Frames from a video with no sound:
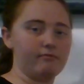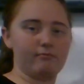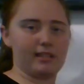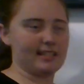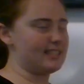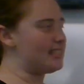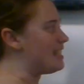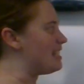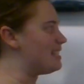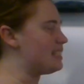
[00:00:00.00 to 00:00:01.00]
that's
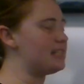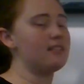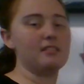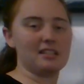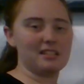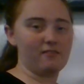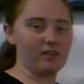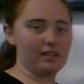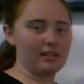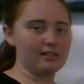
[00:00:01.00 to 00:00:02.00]
easy, that's
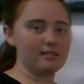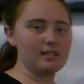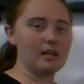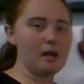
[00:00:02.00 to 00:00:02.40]
convenient,